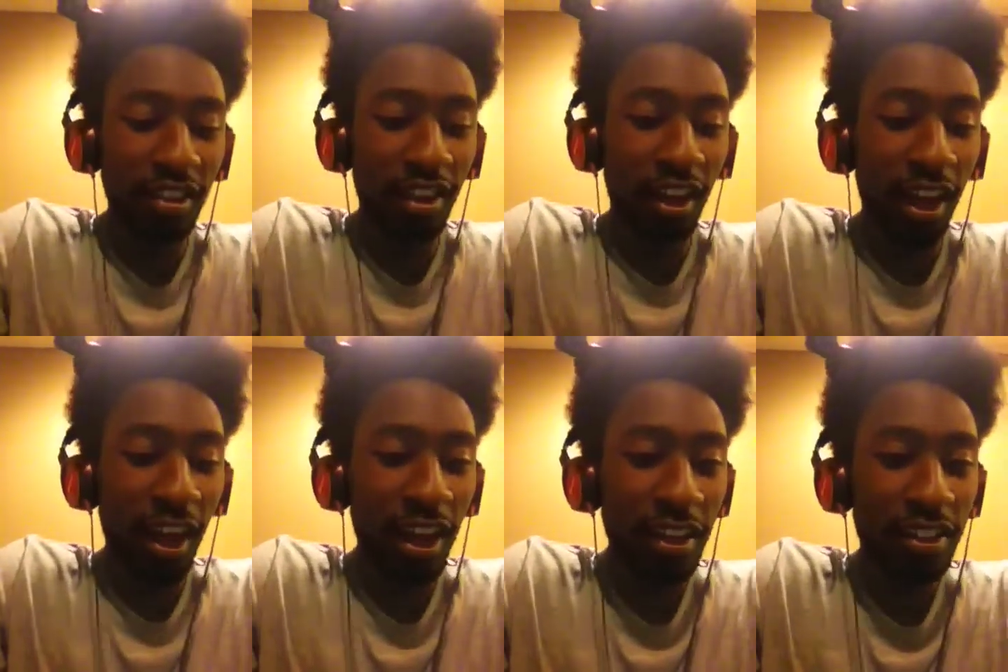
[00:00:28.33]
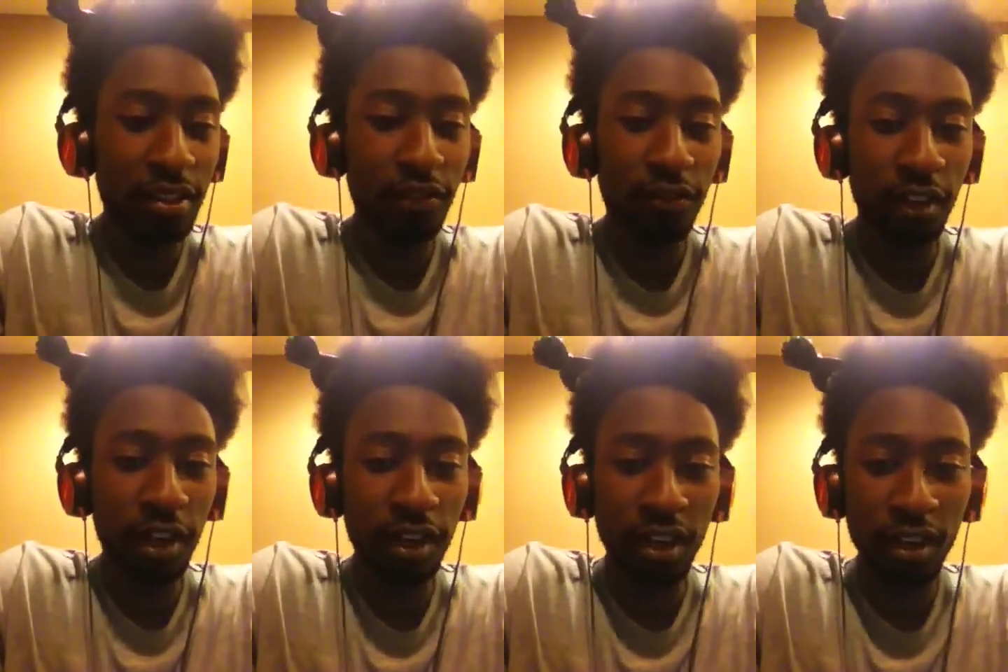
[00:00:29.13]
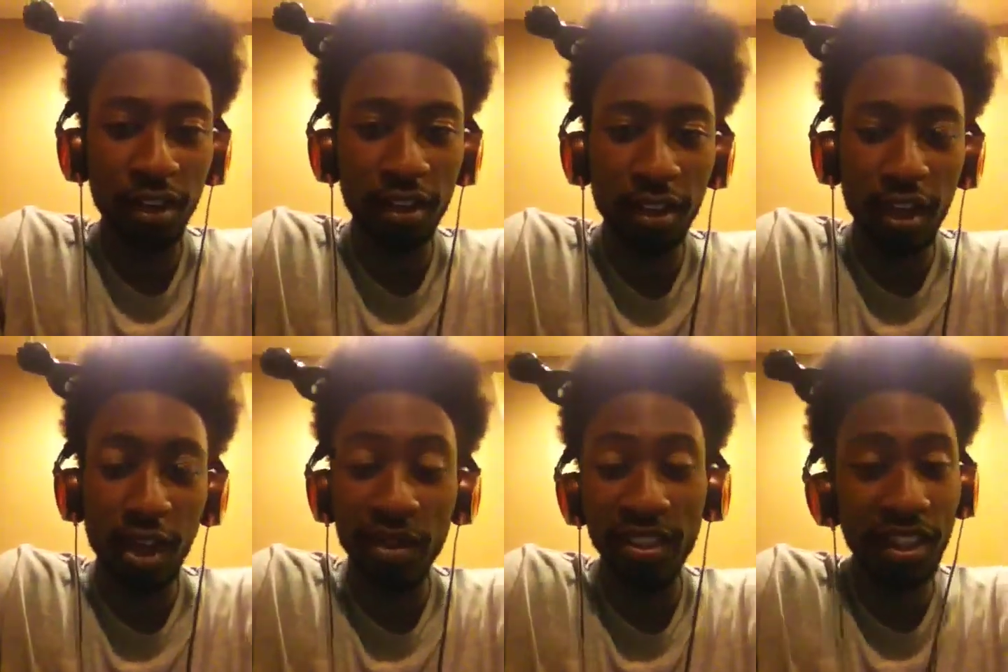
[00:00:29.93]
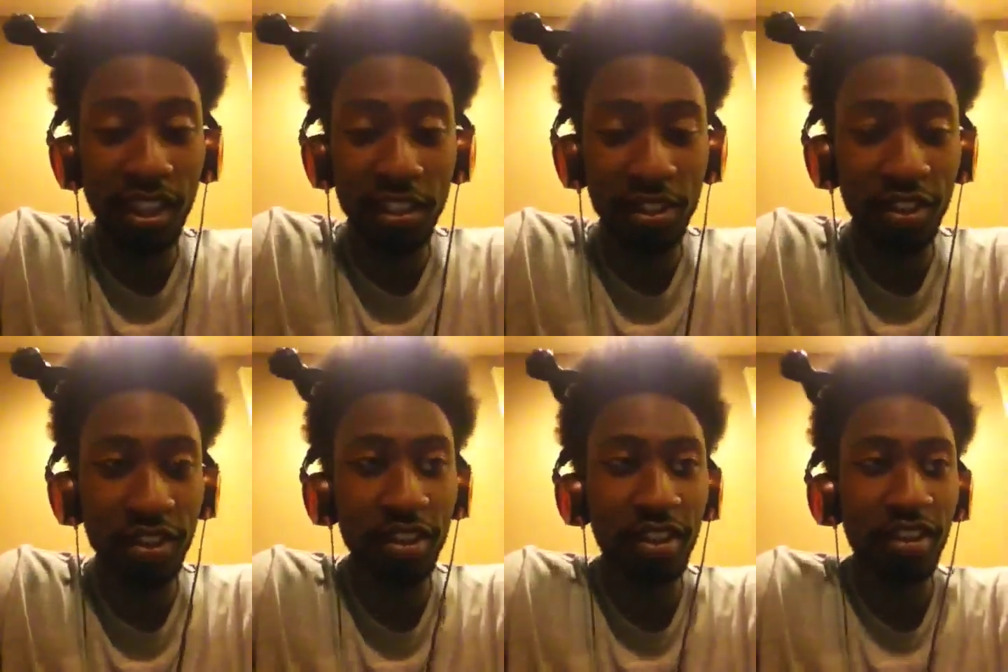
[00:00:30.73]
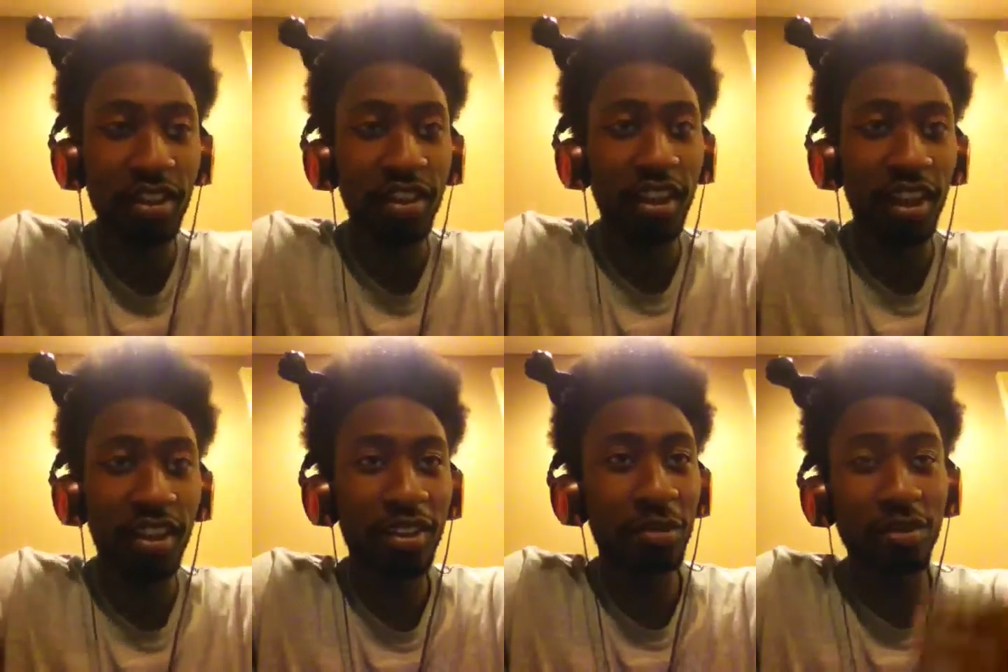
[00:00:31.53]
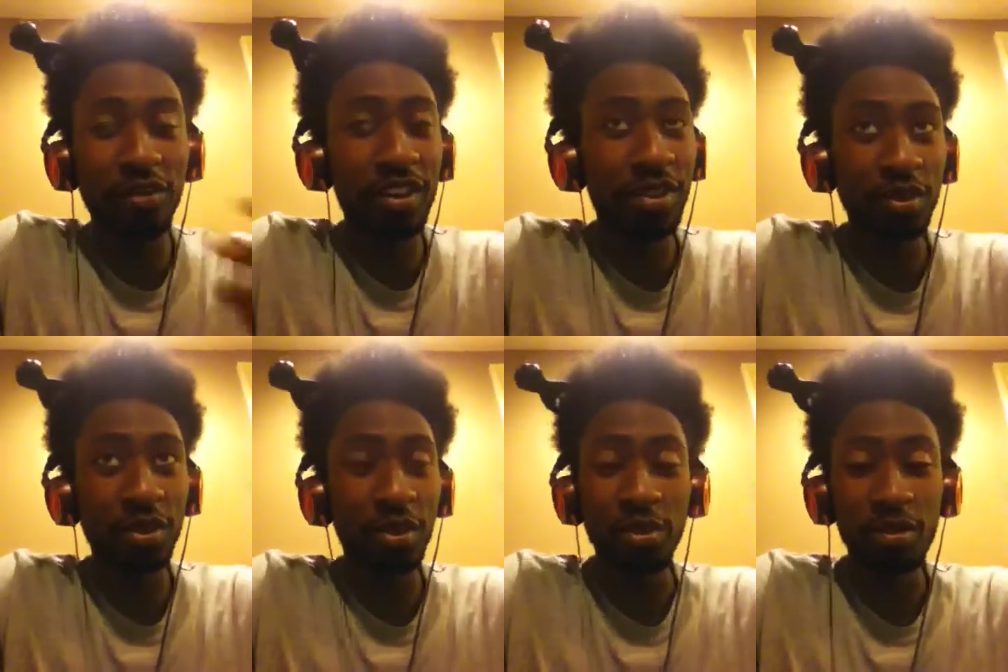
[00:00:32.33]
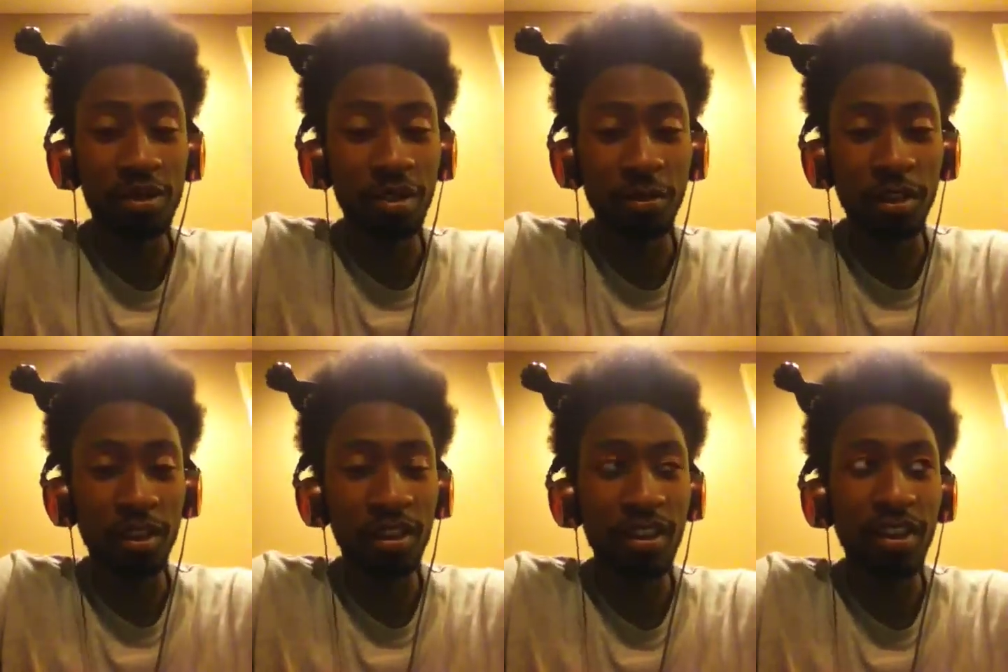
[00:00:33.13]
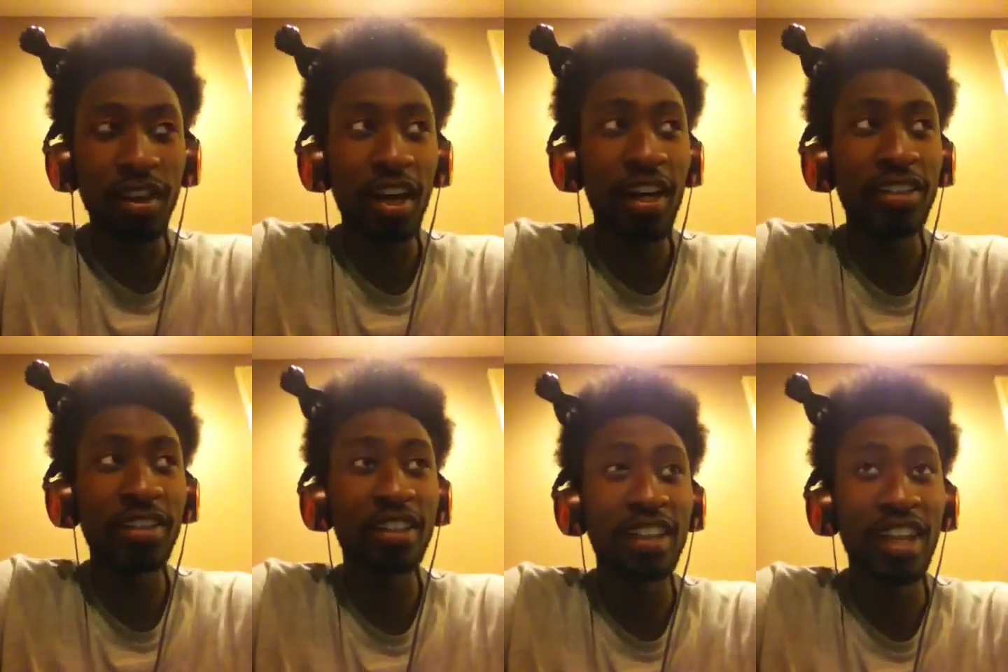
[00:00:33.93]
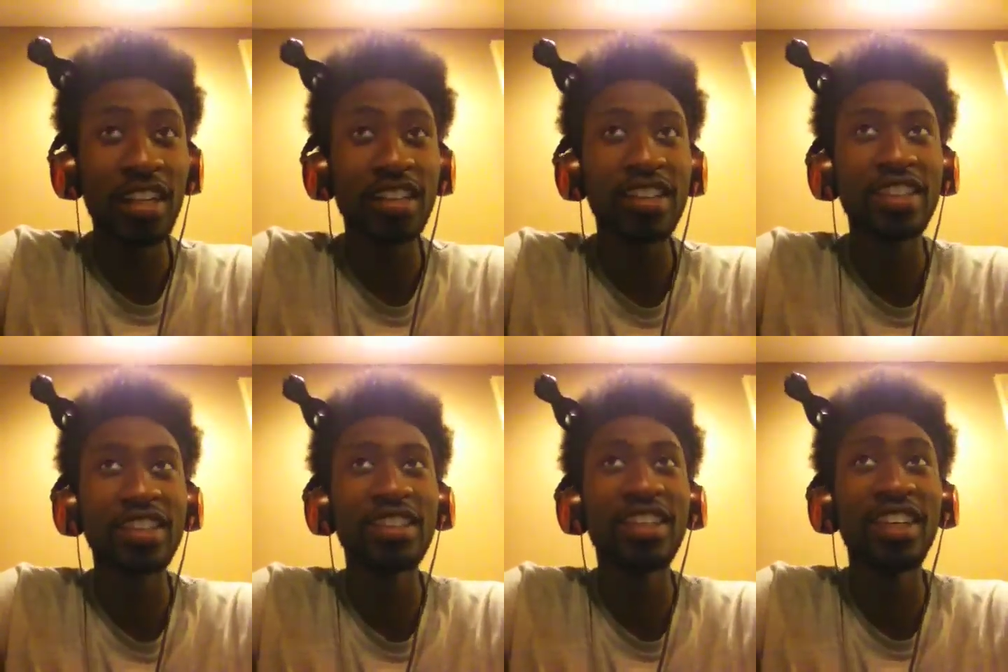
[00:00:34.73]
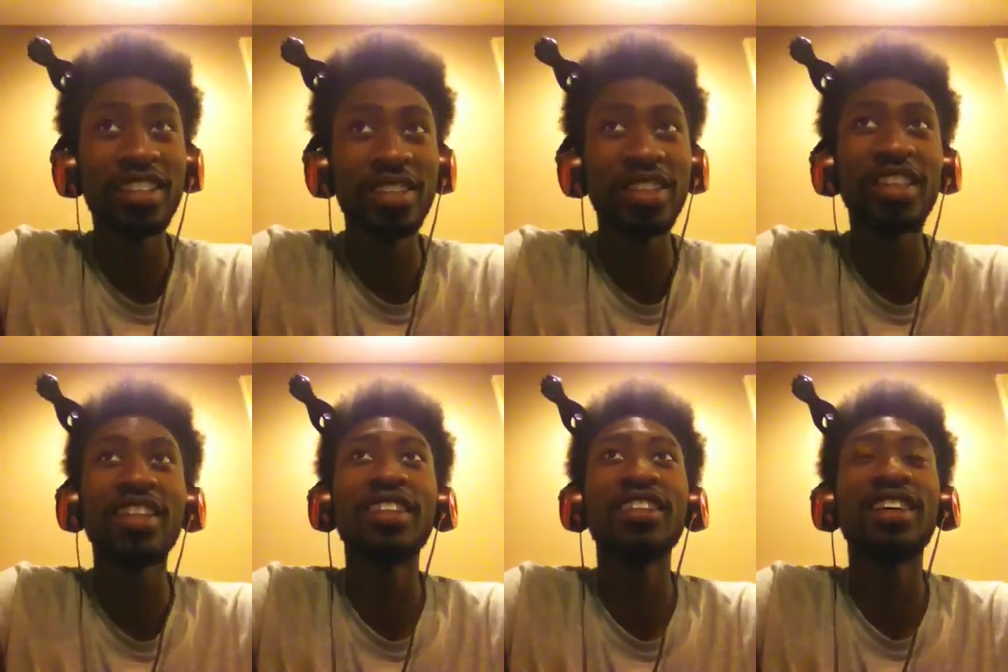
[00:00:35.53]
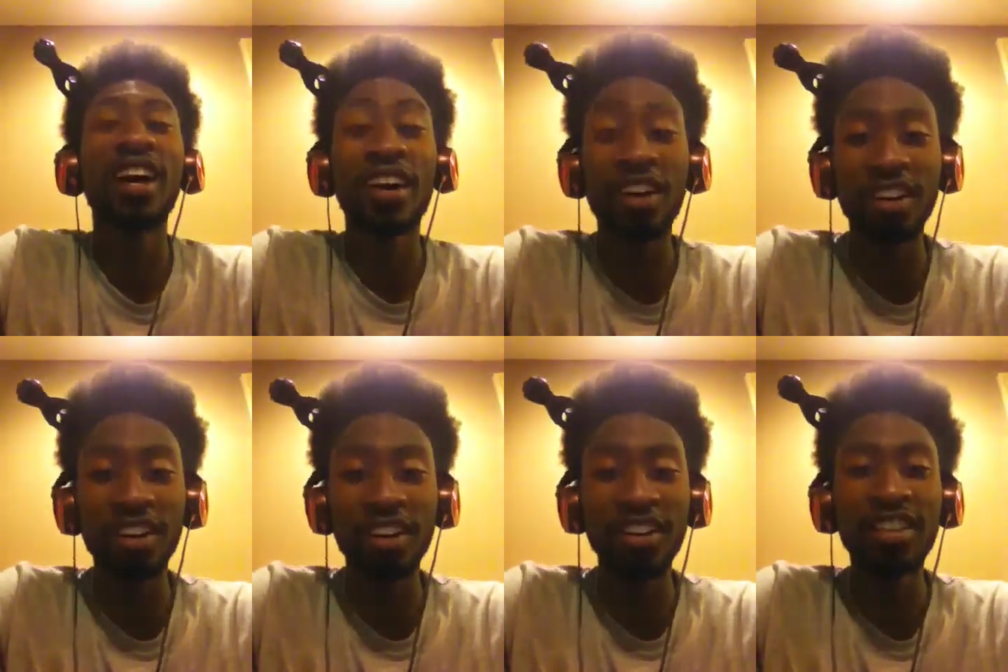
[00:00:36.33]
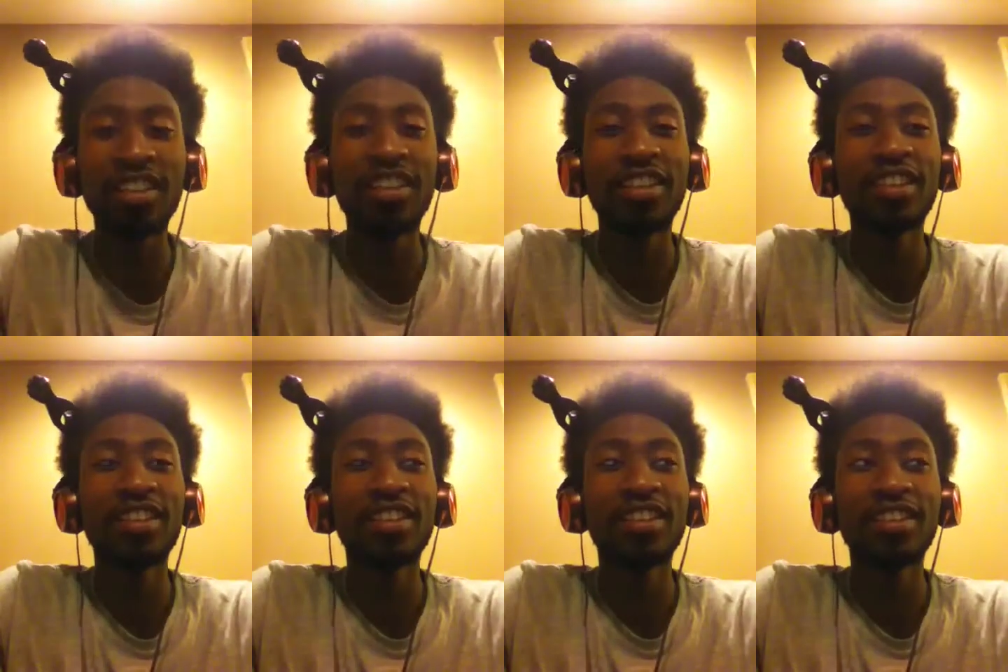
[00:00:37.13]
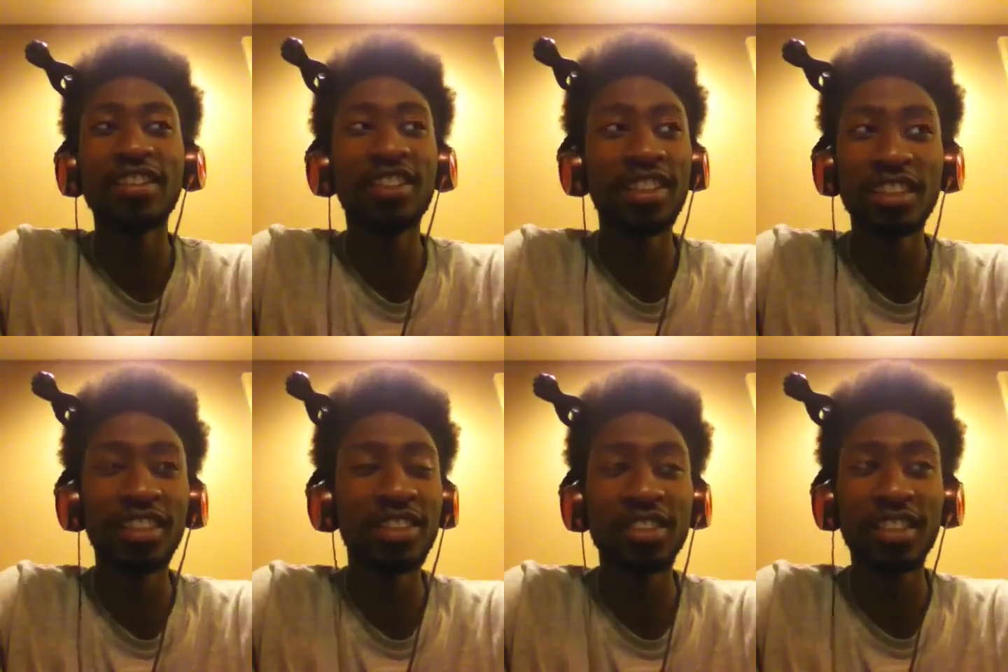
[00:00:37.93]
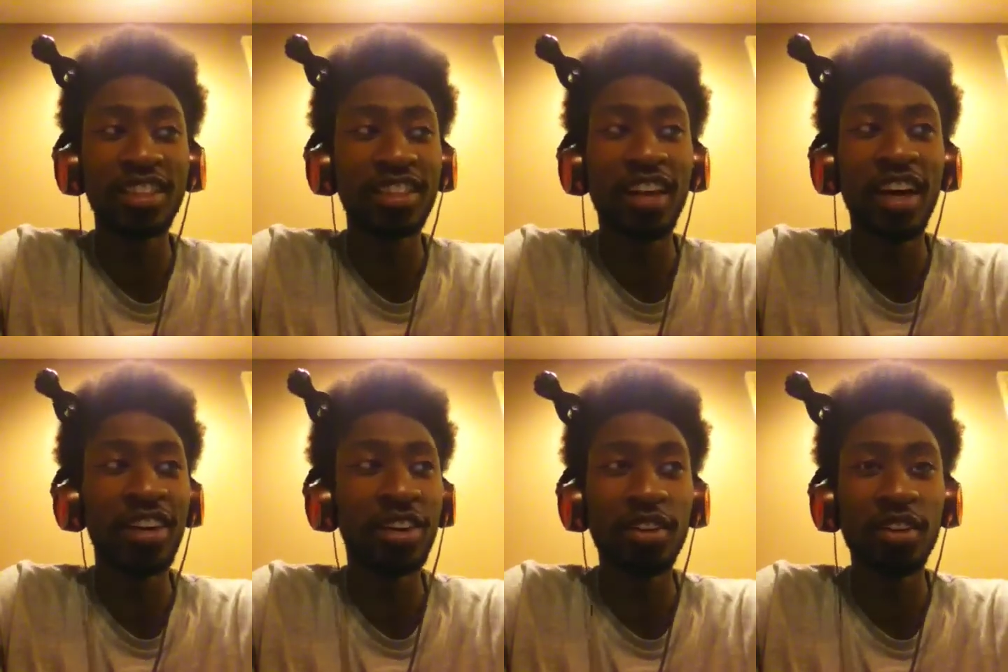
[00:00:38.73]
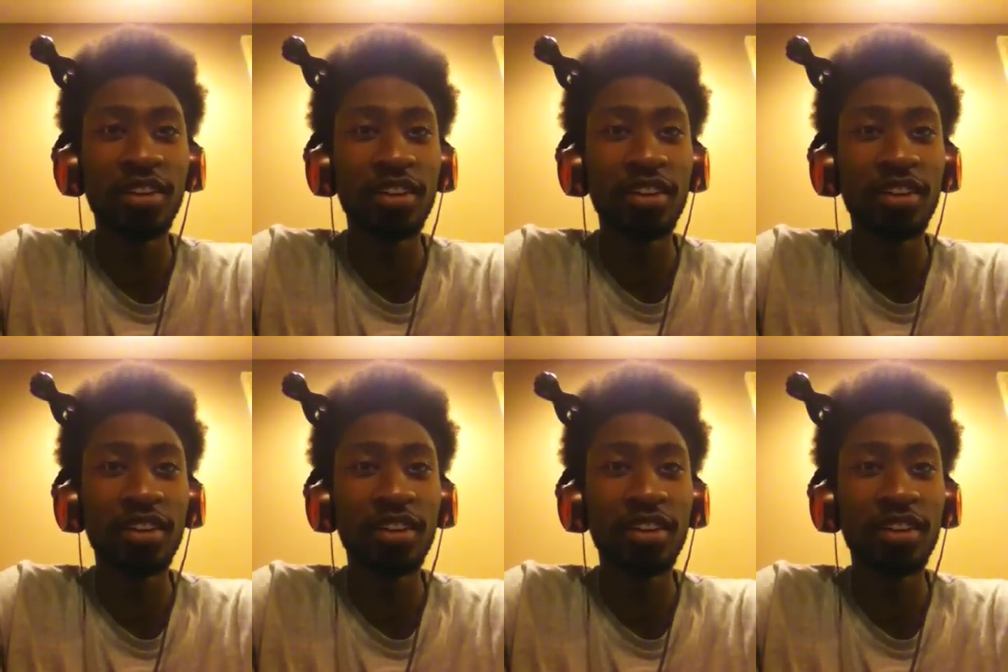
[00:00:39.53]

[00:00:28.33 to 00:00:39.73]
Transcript: last Friday I was in lecture and the professor was going through something. I did not understand it at all. Didn't understand it at all.